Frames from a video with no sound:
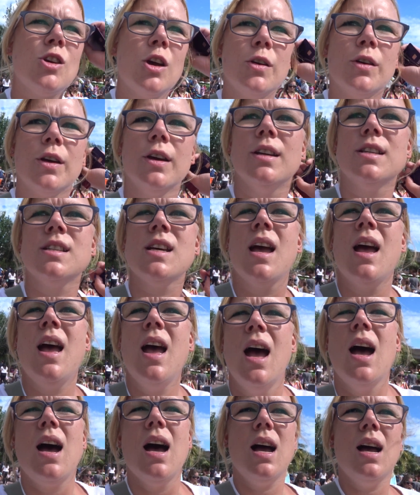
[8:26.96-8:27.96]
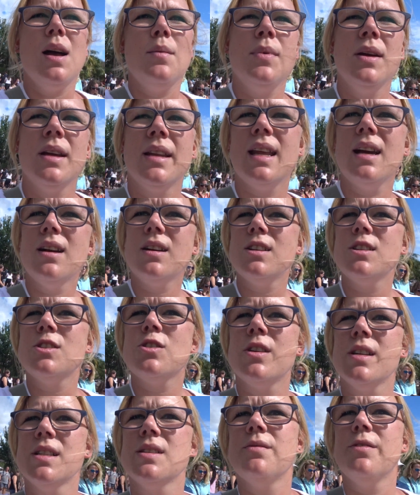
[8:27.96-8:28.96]
so good. Um, now going to
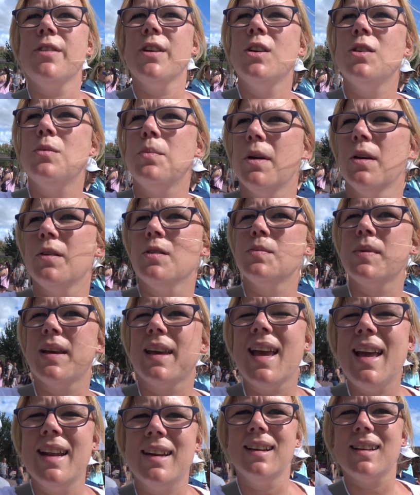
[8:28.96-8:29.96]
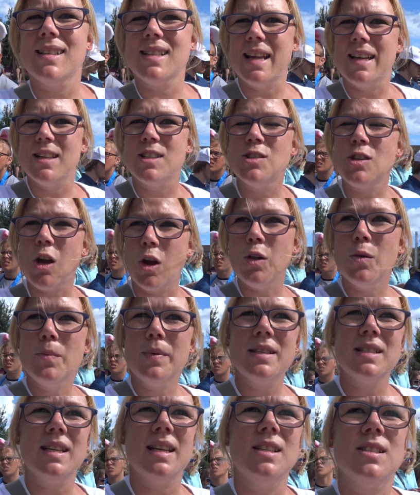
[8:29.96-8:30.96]
try some food booths, but again, like I say, it's so
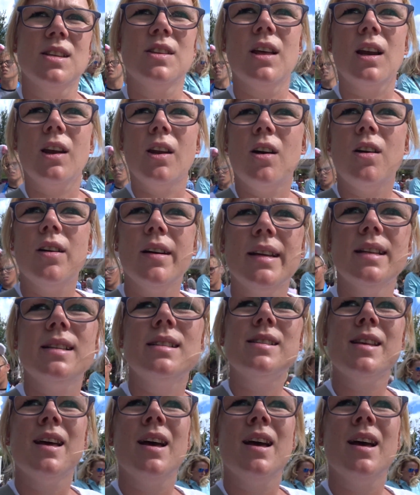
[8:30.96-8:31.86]
busy, so the lines